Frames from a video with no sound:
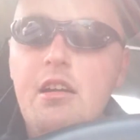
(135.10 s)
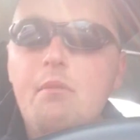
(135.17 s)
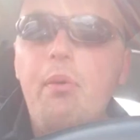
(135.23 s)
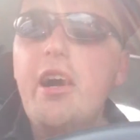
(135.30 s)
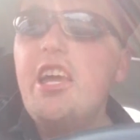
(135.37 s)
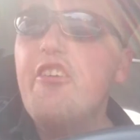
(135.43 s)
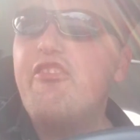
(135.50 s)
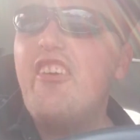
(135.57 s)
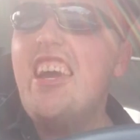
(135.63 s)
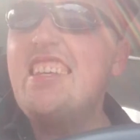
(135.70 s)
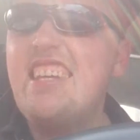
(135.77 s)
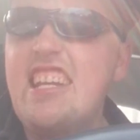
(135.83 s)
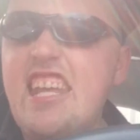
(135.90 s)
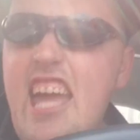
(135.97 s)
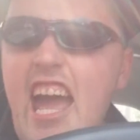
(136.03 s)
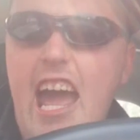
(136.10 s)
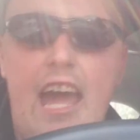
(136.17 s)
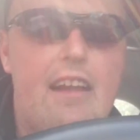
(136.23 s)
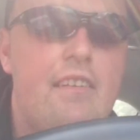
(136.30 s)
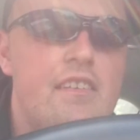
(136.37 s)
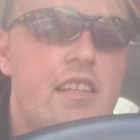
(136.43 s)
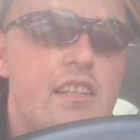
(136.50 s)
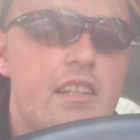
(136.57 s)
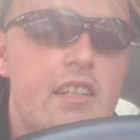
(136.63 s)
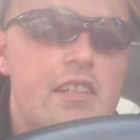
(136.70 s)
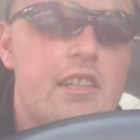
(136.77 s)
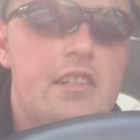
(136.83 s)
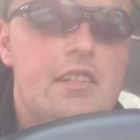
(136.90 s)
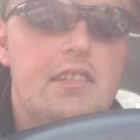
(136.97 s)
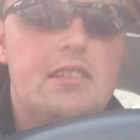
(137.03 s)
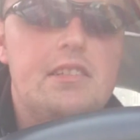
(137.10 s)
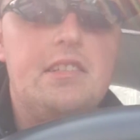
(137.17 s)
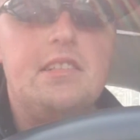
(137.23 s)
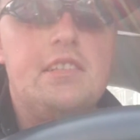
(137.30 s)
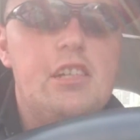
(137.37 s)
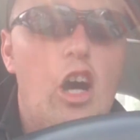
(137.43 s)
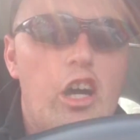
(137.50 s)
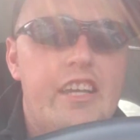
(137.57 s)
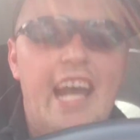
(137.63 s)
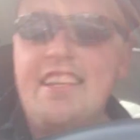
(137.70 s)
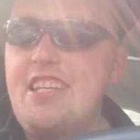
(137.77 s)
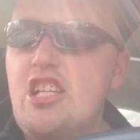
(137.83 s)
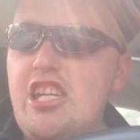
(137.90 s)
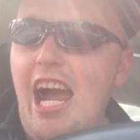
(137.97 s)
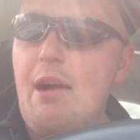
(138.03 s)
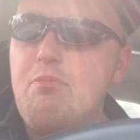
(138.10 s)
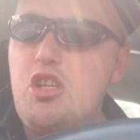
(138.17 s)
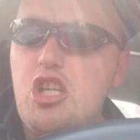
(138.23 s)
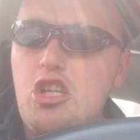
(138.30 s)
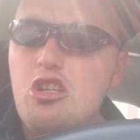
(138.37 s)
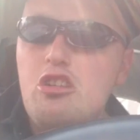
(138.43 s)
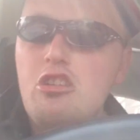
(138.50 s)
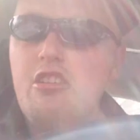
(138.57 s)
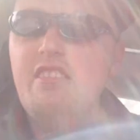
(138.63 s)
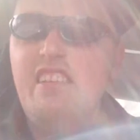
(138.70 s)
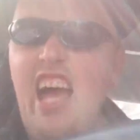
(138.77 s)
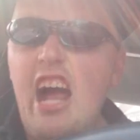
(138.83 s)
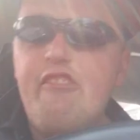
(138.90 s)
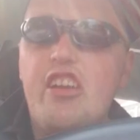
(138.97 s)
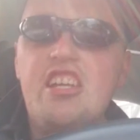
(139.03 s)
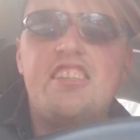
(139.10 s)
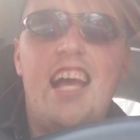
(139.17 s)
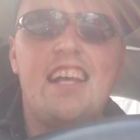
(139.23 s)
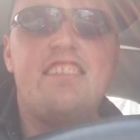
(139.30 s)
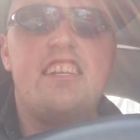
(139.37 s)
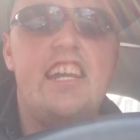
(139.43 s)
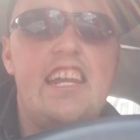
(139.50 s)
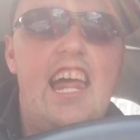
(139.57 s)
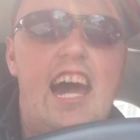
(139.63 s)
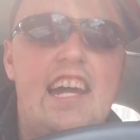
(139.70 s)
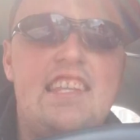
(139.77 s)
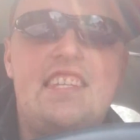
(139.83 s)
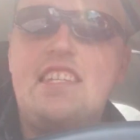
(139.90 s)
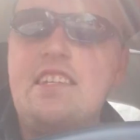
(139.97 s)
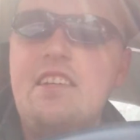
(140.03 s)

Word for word: Put your feet in the air. Get a chance every Saturday night.